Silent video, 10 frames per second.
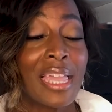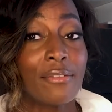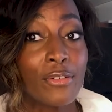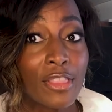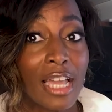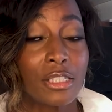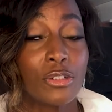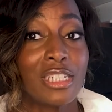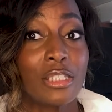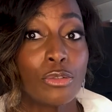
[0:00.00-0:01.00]
and for that,
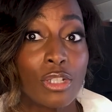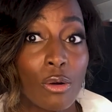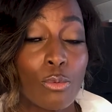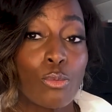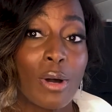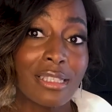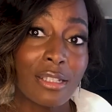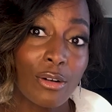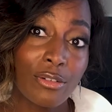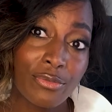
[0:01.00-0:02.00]
you need to know what
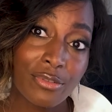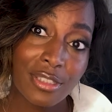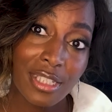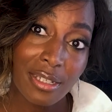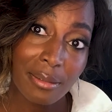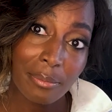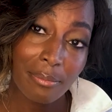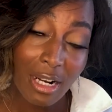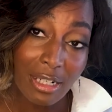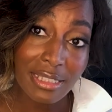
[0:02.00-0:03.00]
of the
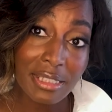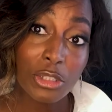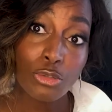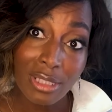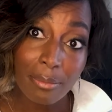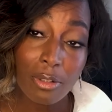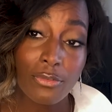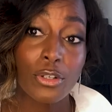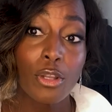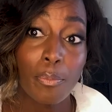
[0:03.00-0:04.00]
market is suitable
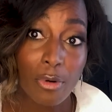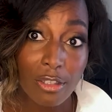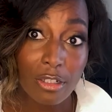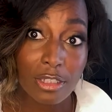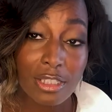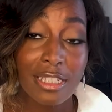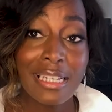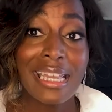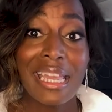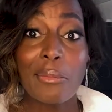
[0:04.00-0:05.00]
for your product
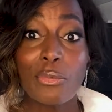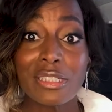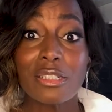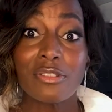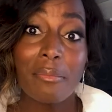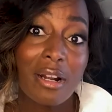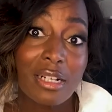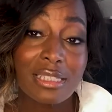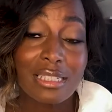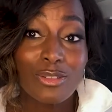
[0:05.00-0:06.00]
and which of the
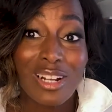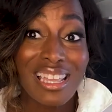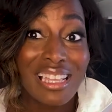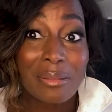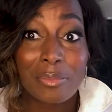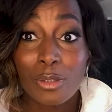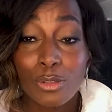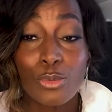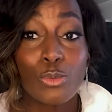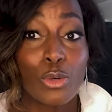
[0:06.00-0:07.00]
market that's gonna help you
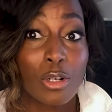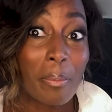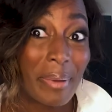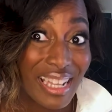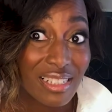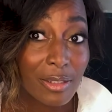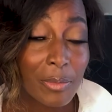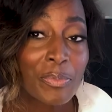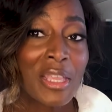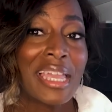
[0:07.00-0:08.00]
to work better.
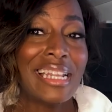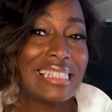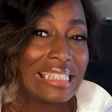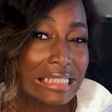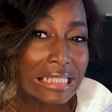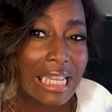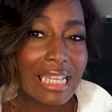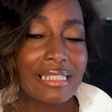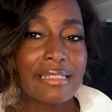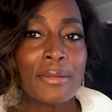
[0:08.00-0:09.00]
And in this
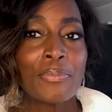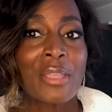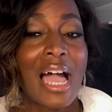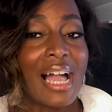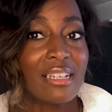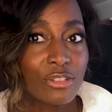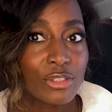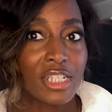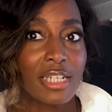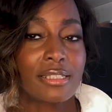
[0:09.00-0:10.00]
case, I
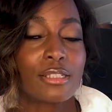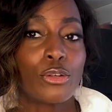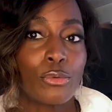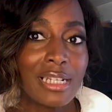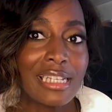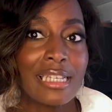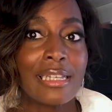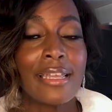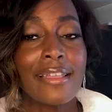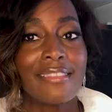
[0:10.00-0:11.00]
suggest really
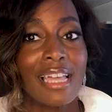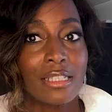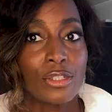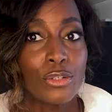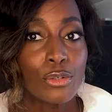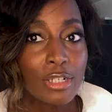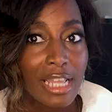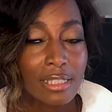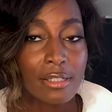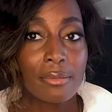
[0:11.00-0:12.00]
that you
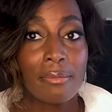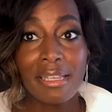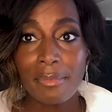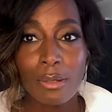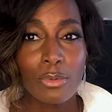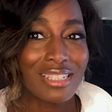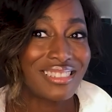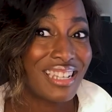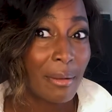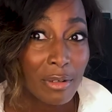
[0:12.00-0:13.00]
connect maybe with a
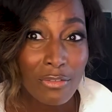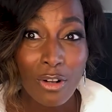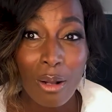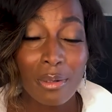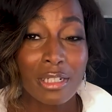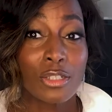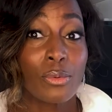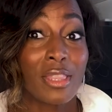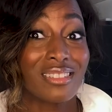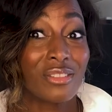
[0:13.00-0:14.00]
chamber of commerce or
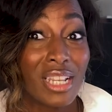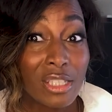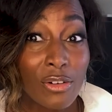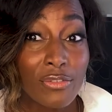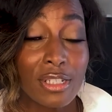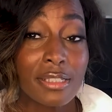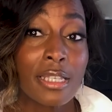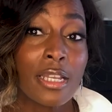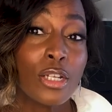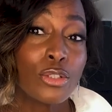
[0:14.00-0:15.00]
with a trade
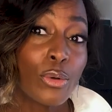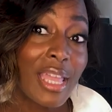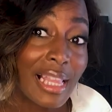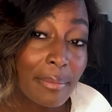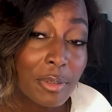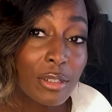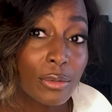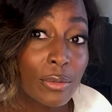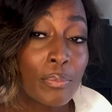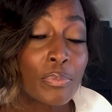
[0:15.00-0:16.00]
office to help
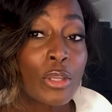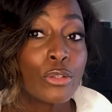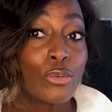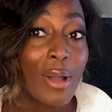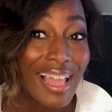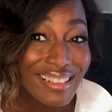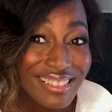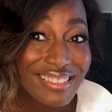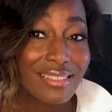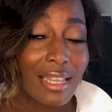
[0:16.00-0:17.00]
you to
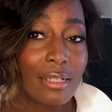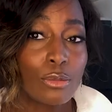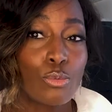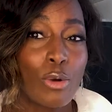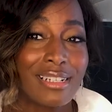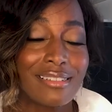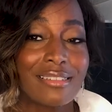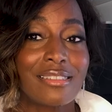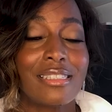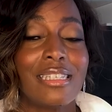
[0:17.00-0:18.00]
understand what
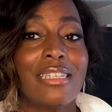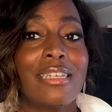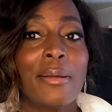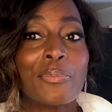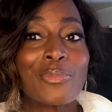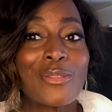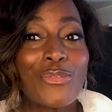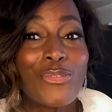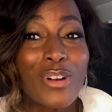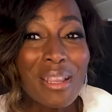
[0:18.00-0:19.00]
is the
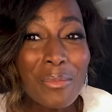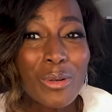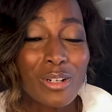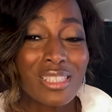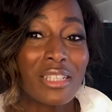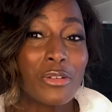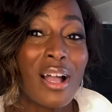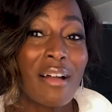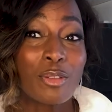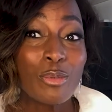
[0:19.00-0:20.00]
framework that you
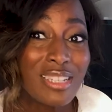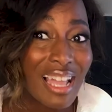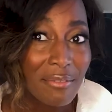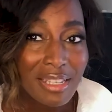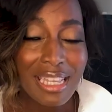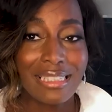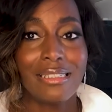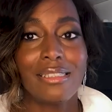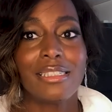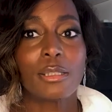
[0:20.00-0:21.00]
have to navigate
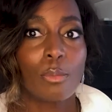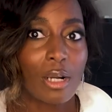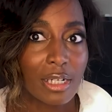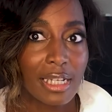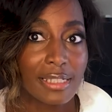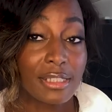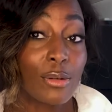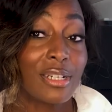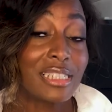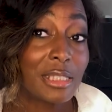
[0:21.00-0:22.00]
in this market.
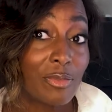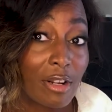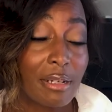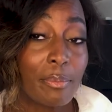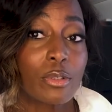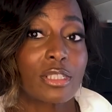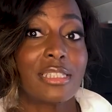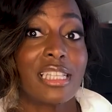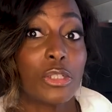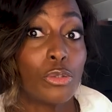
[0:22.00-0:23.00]
So it is very
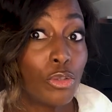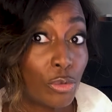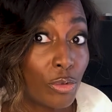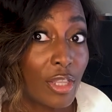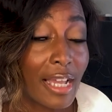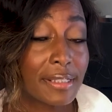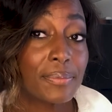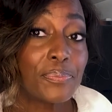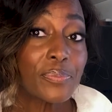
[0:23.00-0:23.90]
important that you do that.